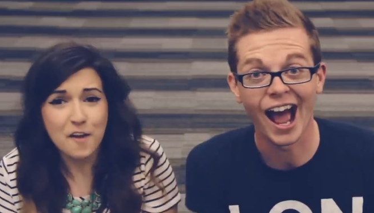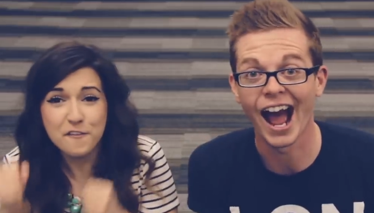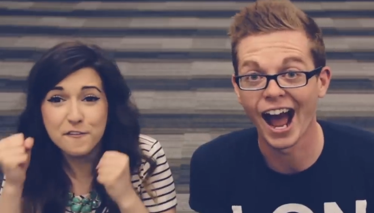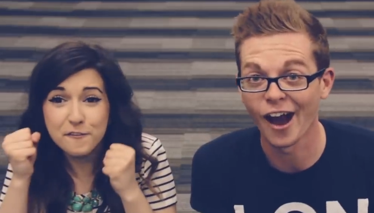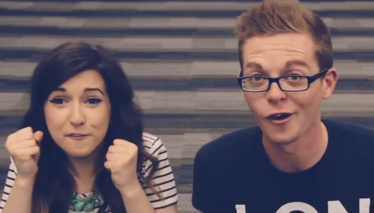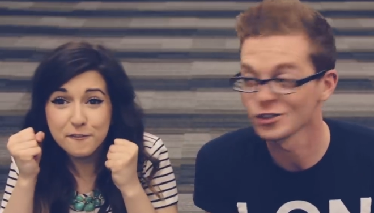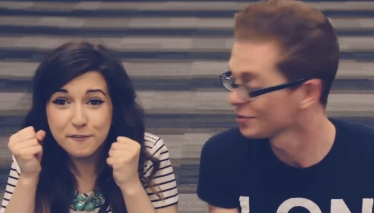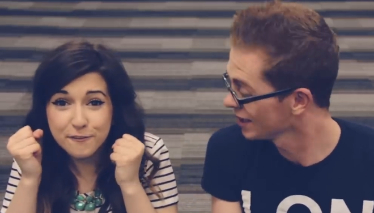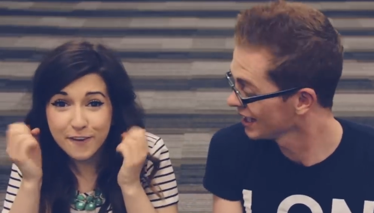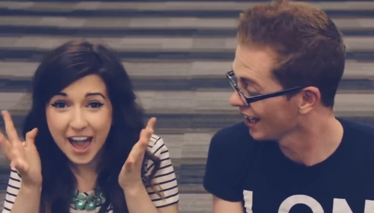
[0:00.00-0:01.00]
Speaker 1: how to
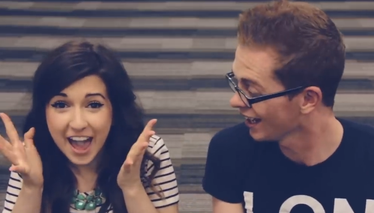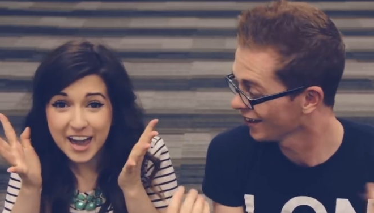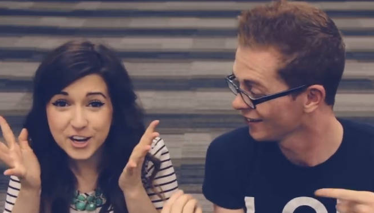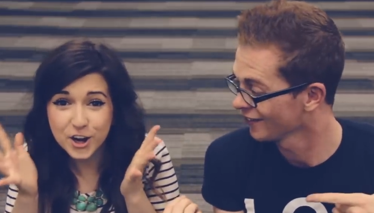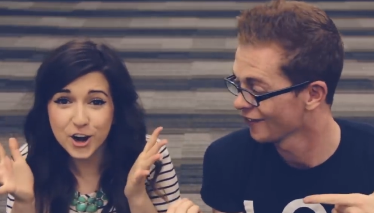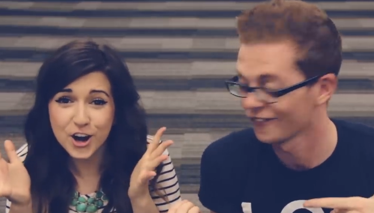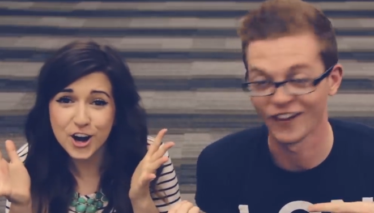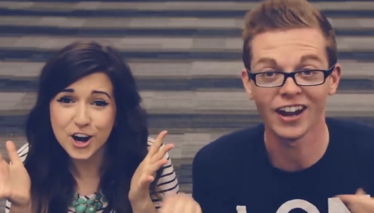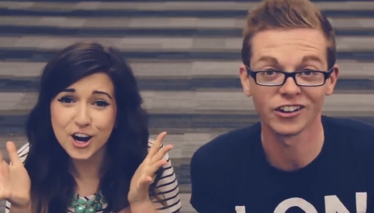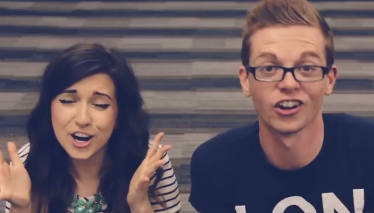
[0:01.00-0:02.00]
be fangirl.
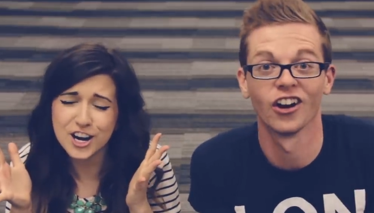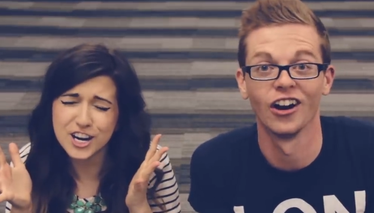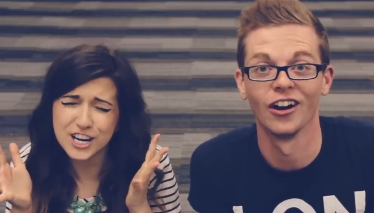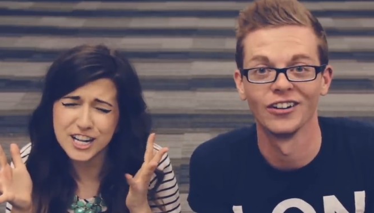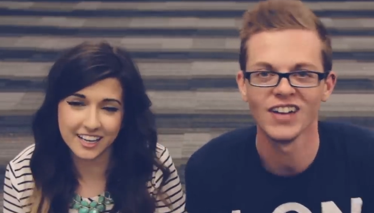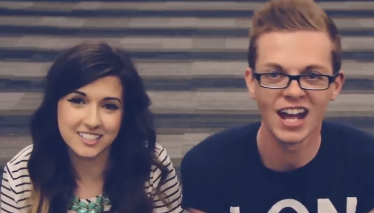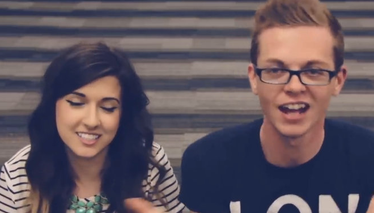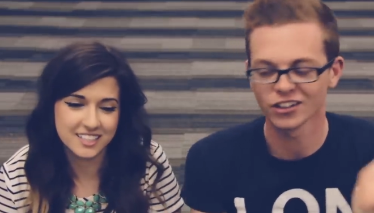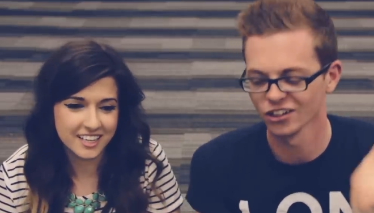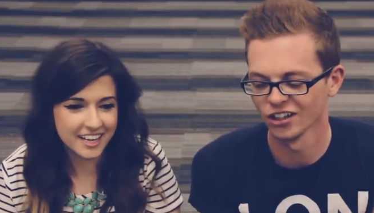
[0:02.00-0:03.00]
a fangirl.
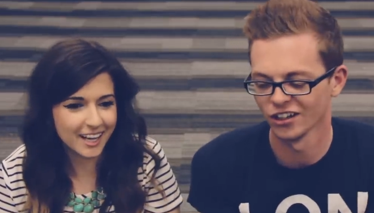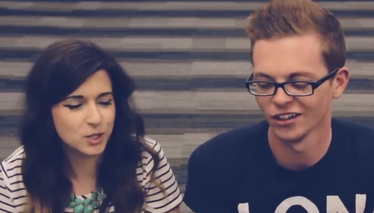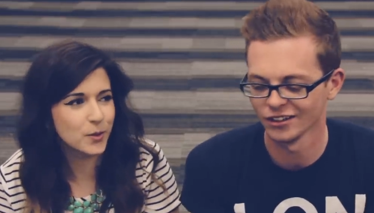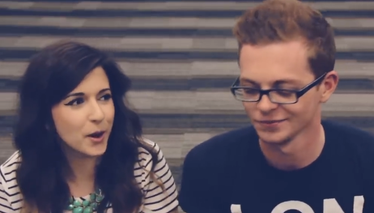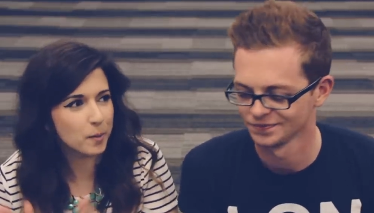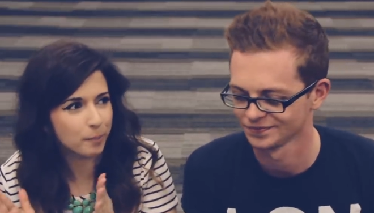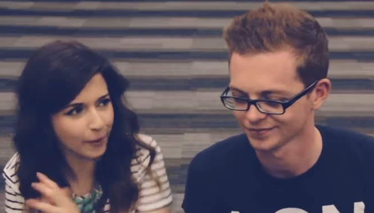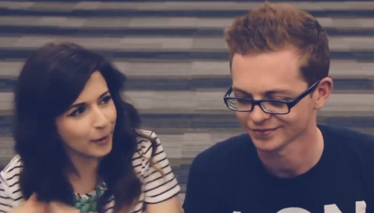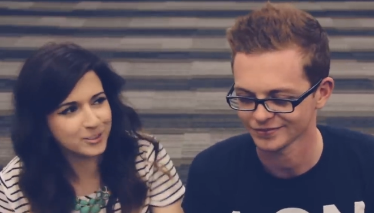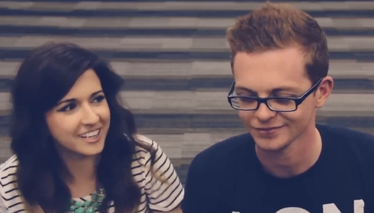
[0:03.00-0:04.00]
Speaker 2: Fangirl. Because we are
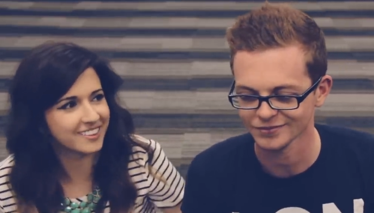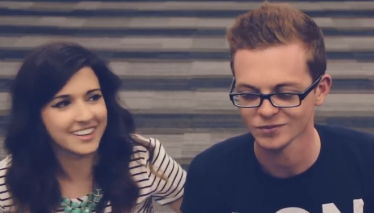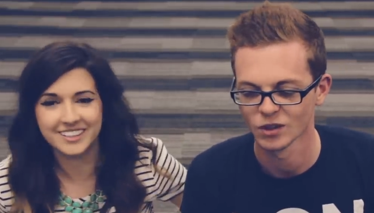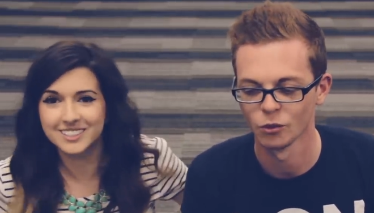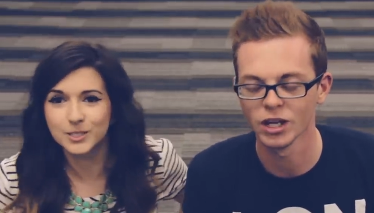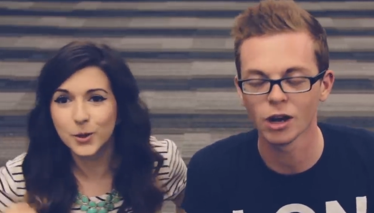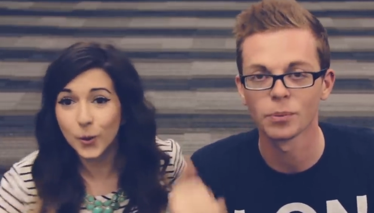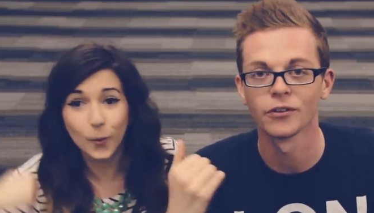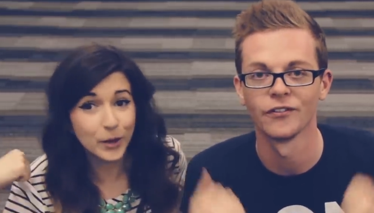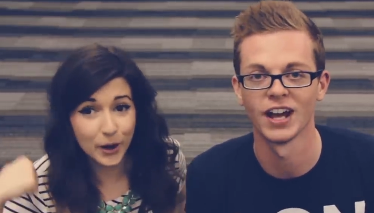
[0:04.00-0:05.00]
pros at this. We are
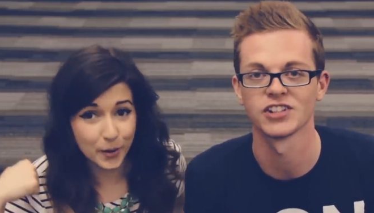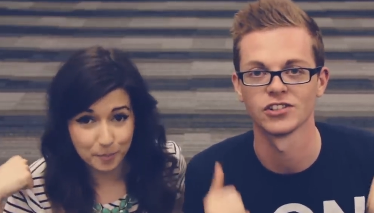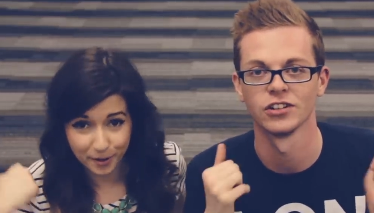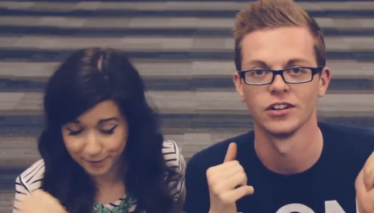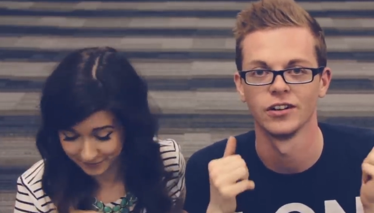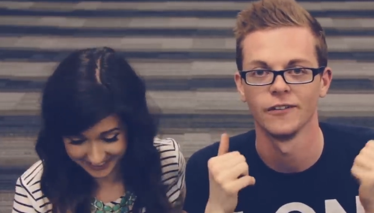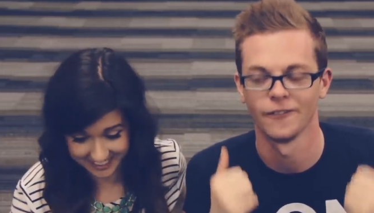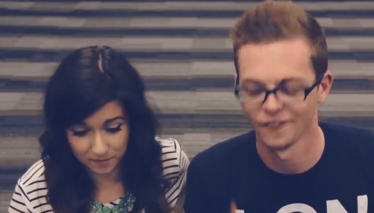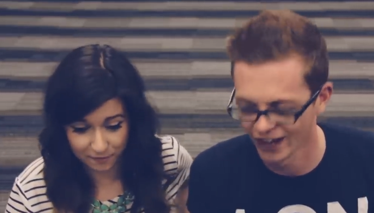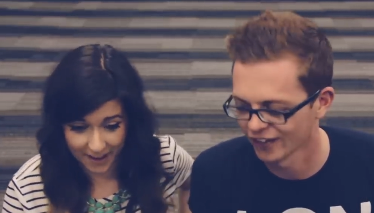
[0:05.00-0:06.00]
professional we
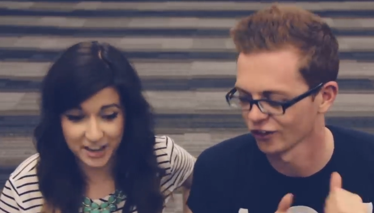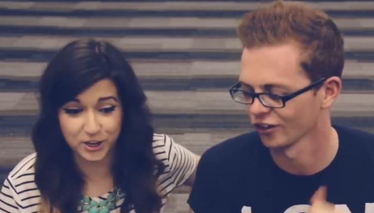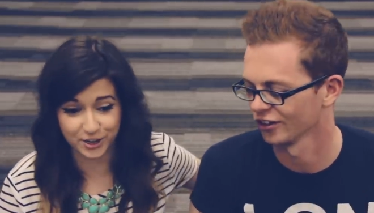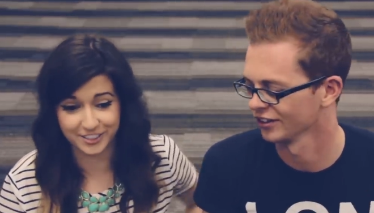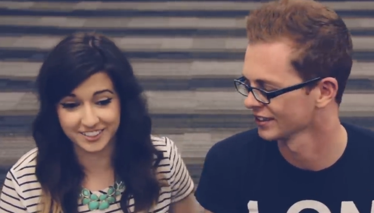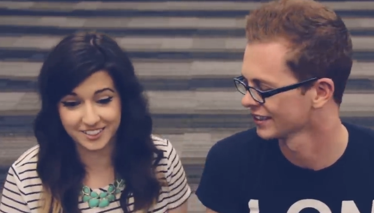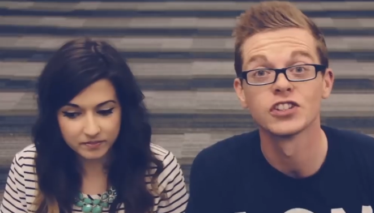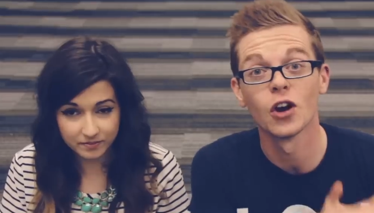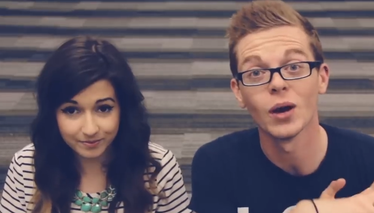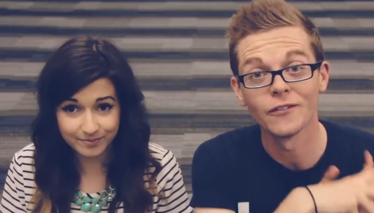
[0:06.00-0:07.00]
are pro fangirls. fangirls.
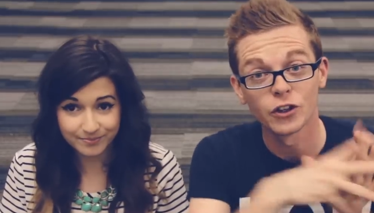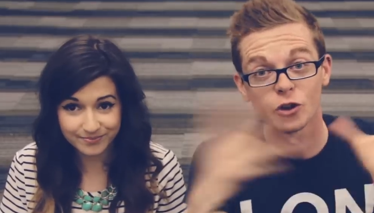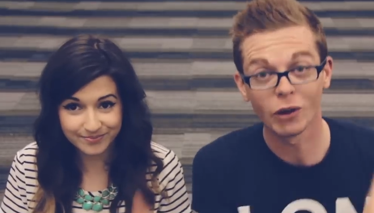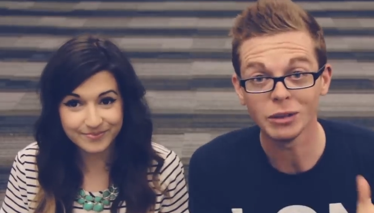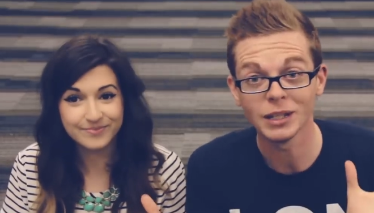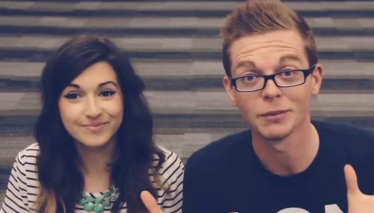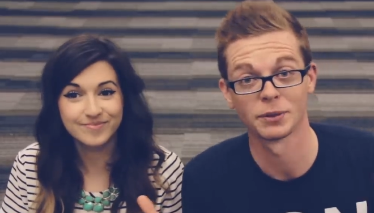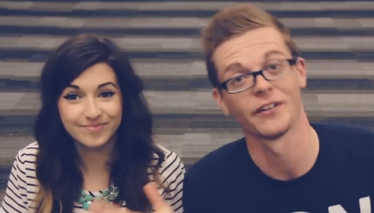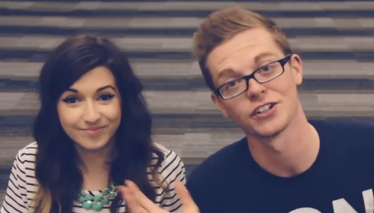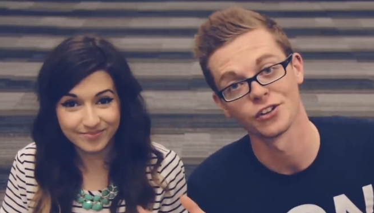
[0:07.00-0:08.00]
Speaker 1: So if you're going to be a
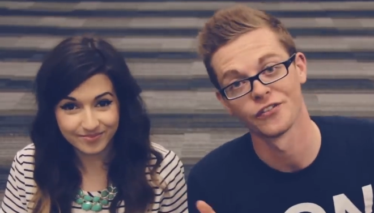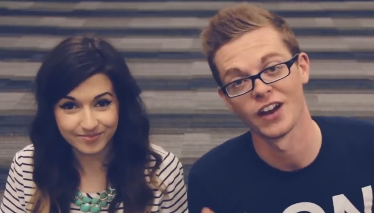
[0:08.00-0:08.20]
professional